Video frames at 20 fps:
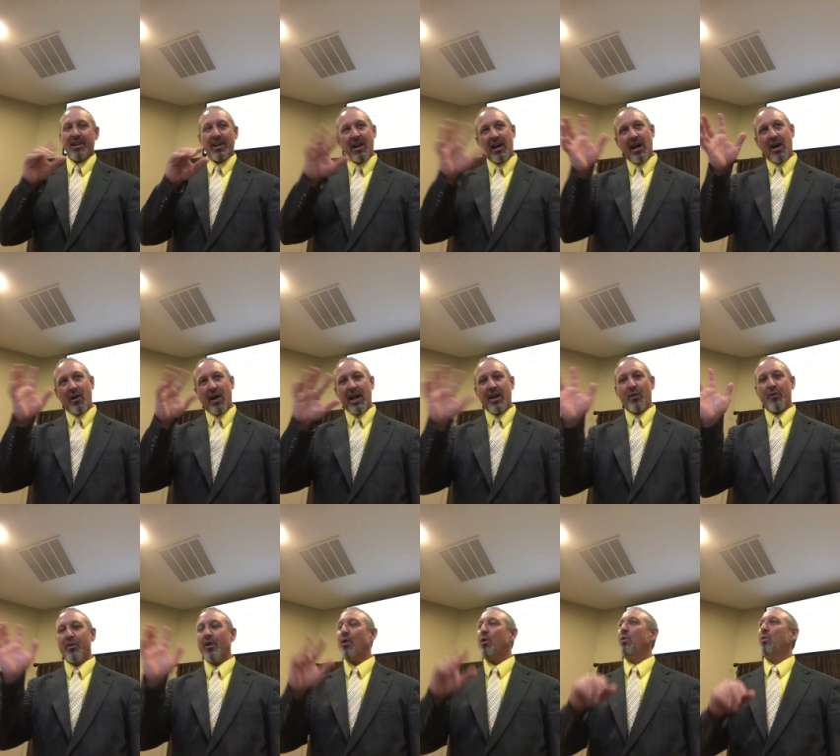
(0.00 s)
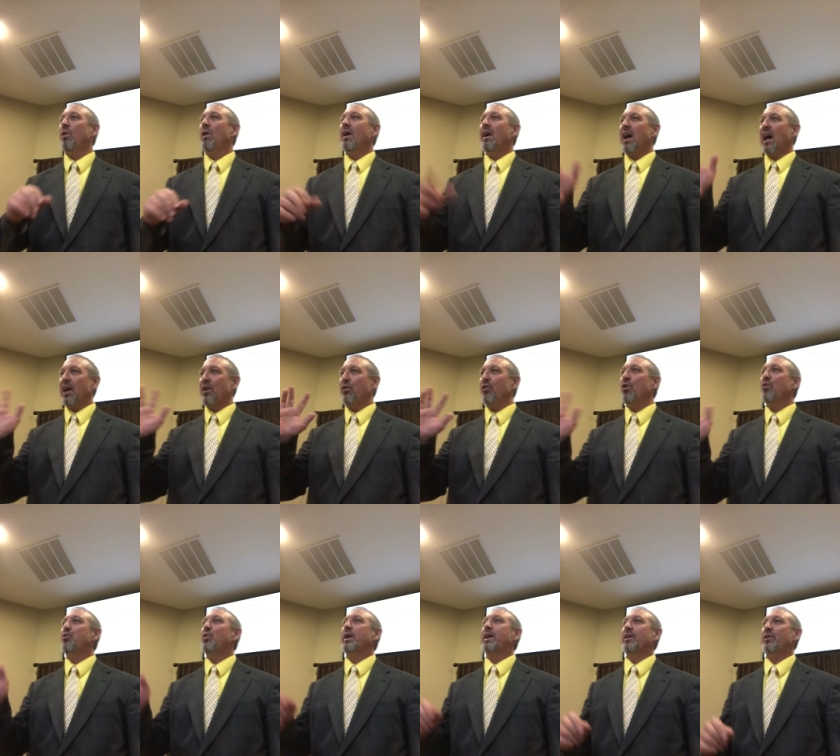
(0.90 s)
Oh, I don't know. I don't know
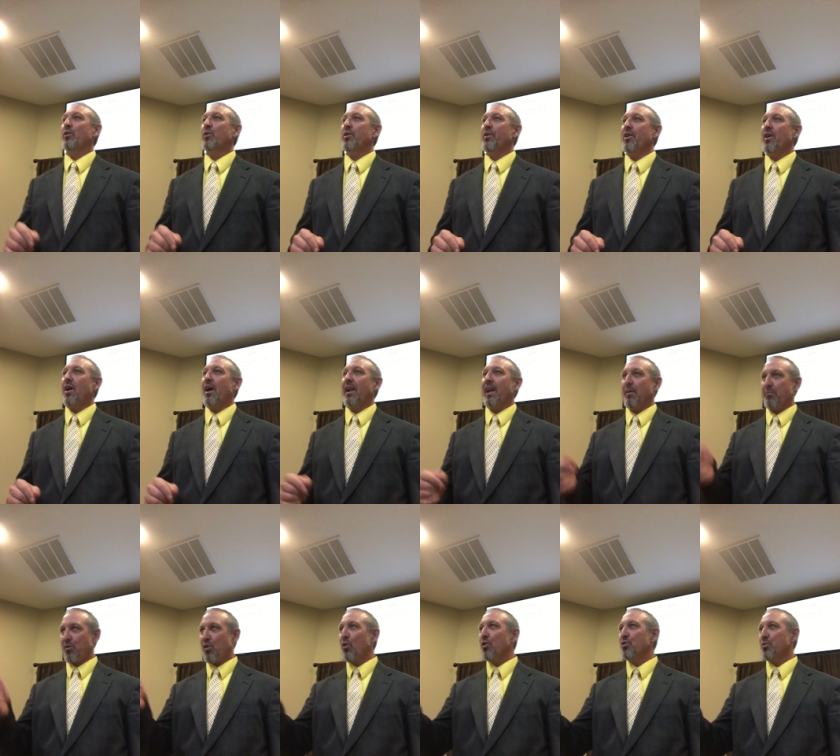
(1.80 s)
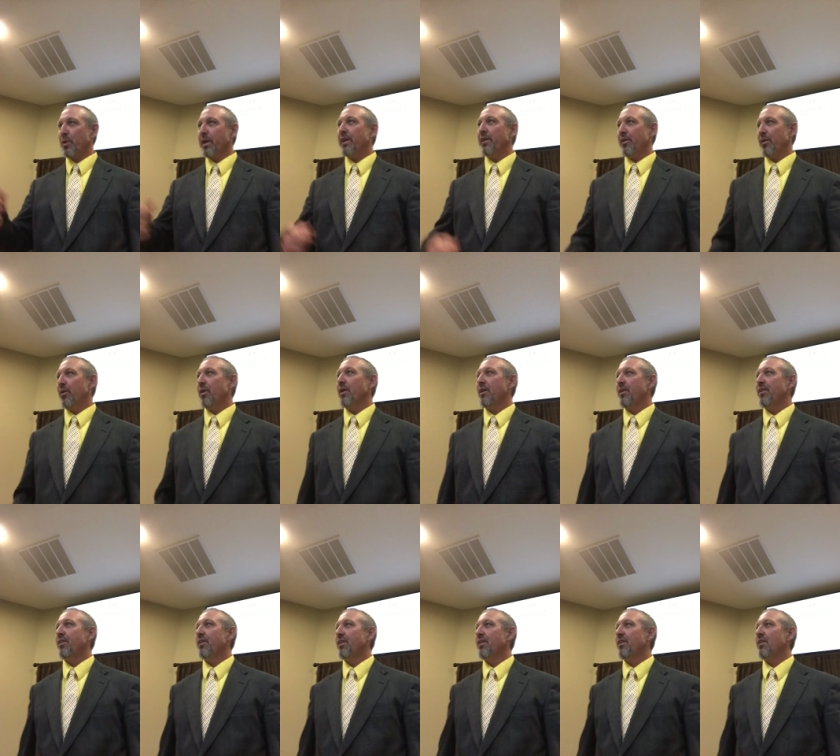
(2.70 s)
if we can do it or not. Of course we can do it.
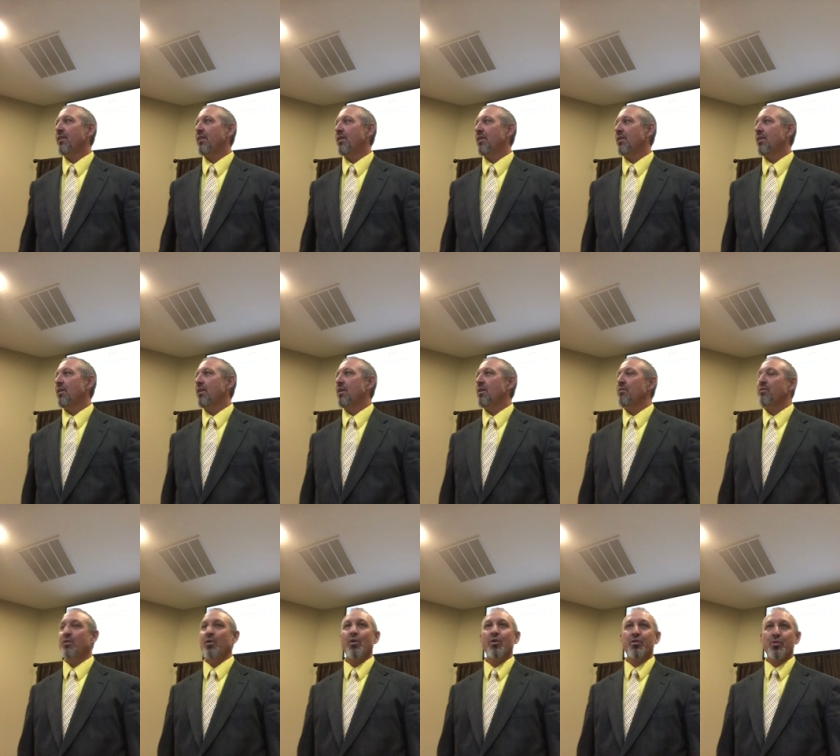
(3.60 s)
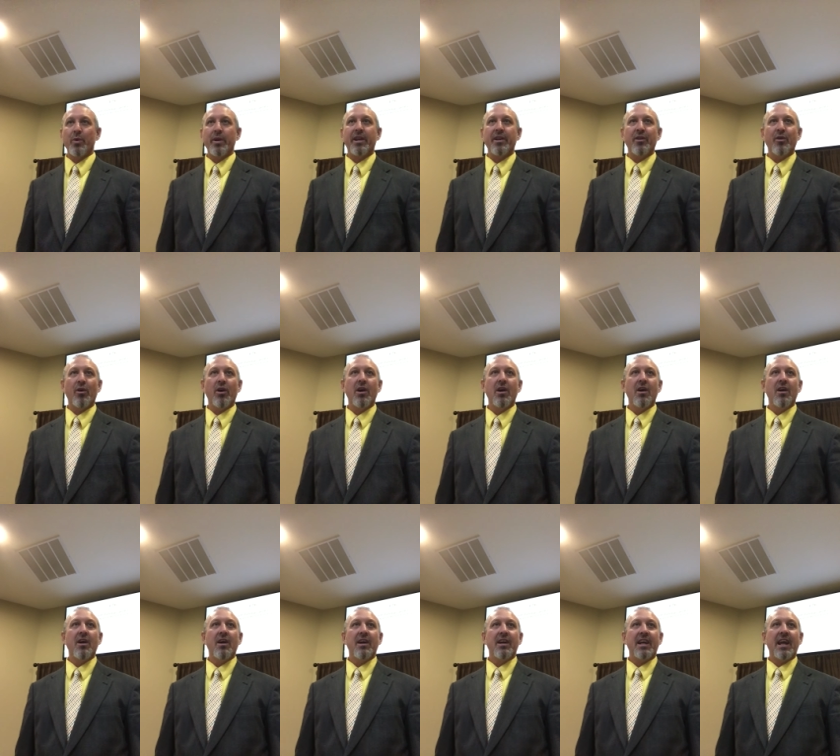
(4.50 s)
Of course we can do it.
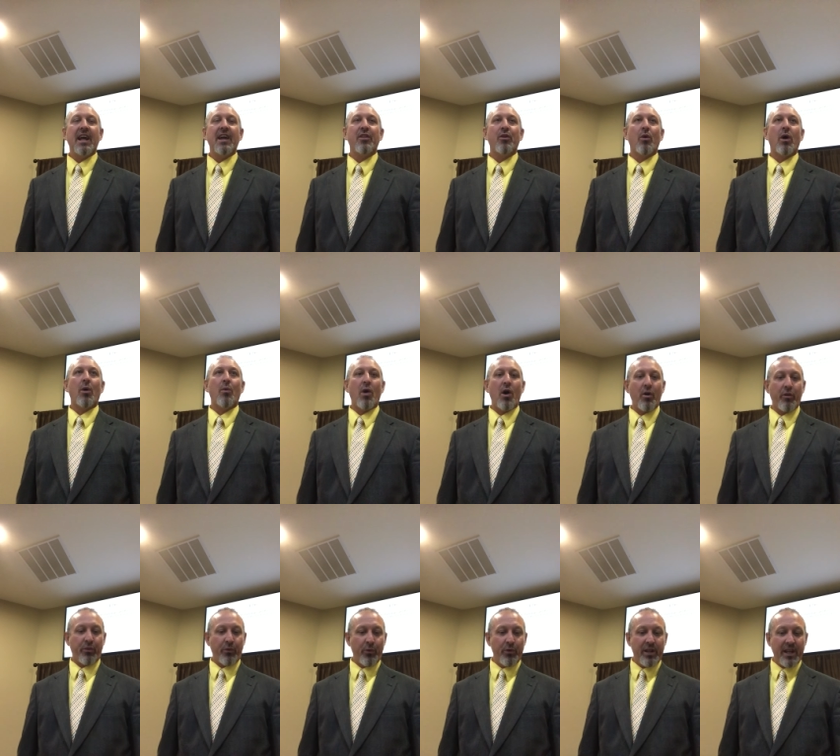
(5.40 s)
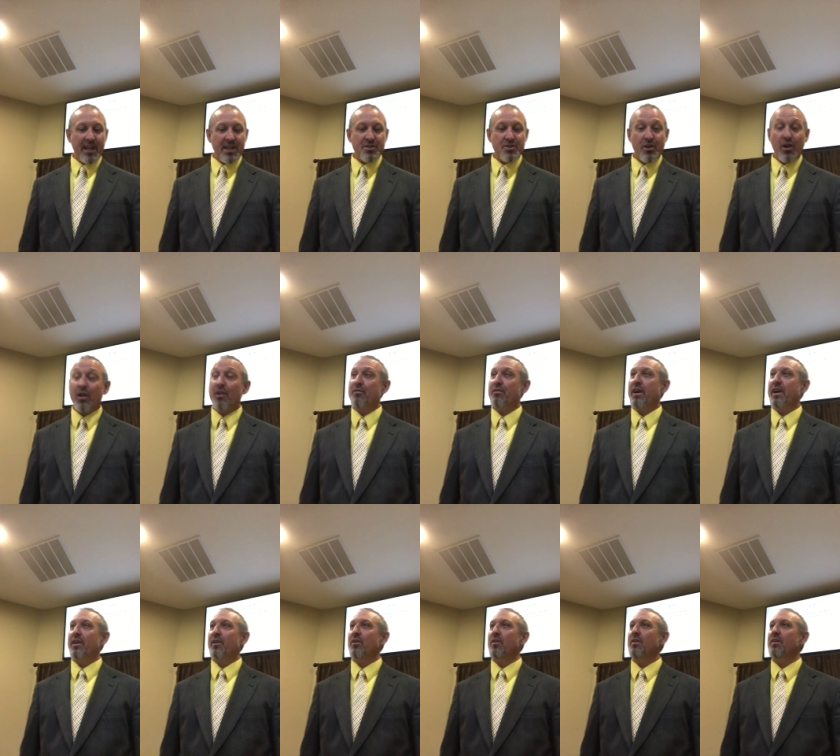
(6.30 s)
Yea, though I walk through death's dark
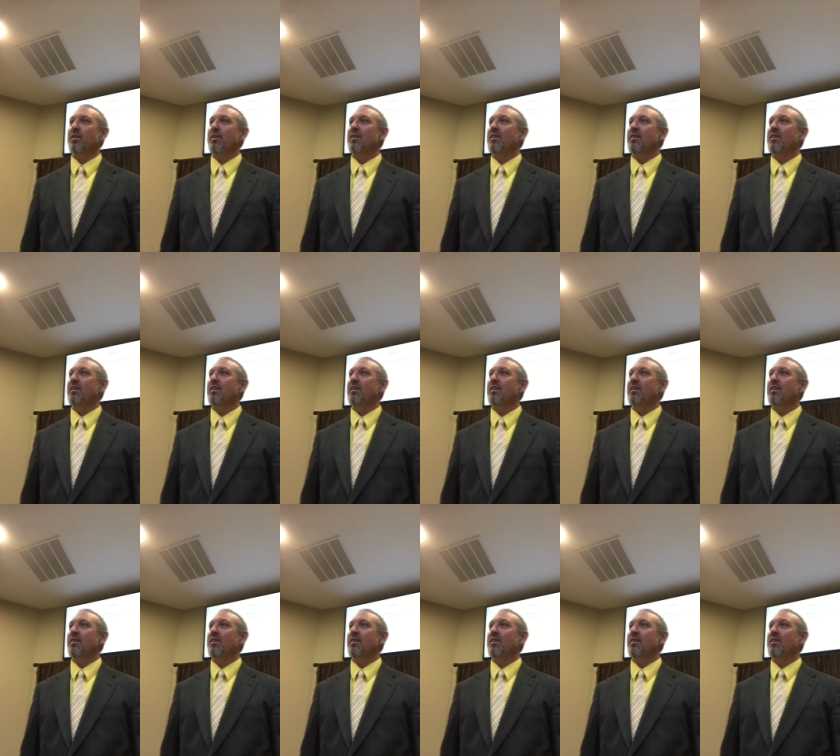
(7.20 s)
vale.